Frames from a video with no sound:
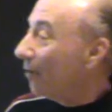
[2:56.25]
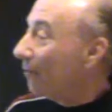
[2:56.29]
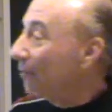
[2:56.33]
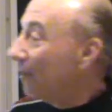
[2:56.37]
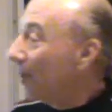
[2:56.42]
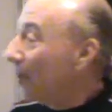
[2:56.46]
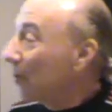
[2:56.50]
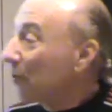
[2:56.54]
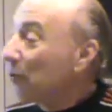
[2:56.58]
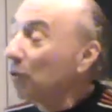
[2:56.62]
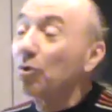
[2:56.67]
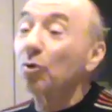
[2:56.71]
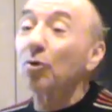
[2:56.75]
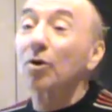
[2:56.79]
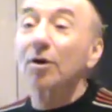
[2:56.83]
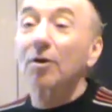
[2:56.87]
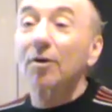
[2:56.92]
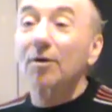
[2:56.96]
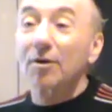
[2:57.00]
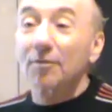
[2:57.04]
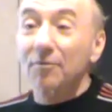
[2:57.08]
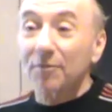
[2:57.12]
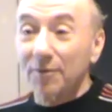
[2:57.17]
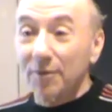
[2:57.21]
a
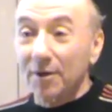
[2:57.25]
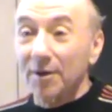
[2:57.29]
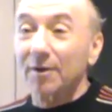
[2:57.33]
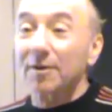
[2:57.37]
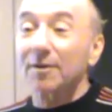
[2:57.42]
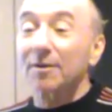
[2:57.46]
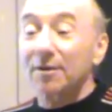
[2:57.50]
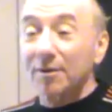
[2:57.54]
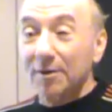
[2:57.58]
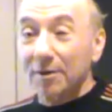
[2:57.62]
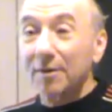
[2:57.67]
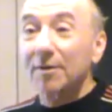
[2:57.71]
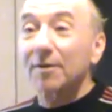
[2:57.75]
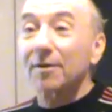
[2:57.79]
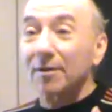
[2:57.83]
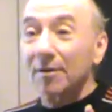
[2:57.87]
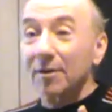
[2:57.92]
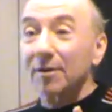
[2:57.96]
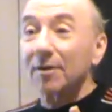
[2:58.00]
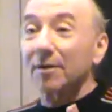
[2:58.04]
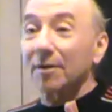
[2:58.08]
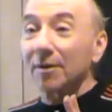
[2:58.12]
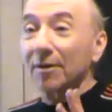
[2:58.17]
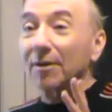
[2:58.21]
quarter of a,
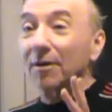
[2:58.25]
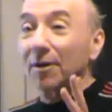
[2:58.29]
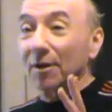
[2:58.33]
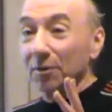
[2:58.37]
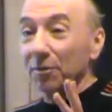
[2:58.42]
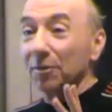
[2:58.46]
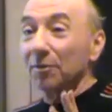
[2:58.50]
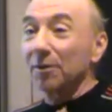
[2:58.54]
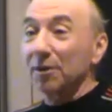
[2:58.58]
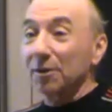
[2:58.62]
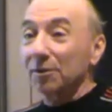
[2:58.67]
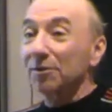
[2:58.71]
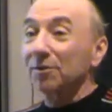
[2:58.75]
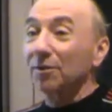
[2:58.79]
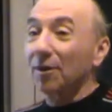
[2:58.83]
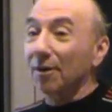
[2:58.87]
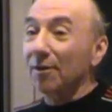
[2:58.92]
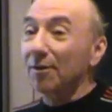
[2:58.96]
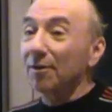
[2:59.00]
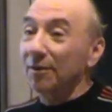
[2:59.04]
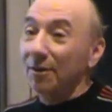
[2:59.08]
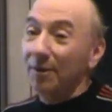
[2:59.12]
a, unit circle.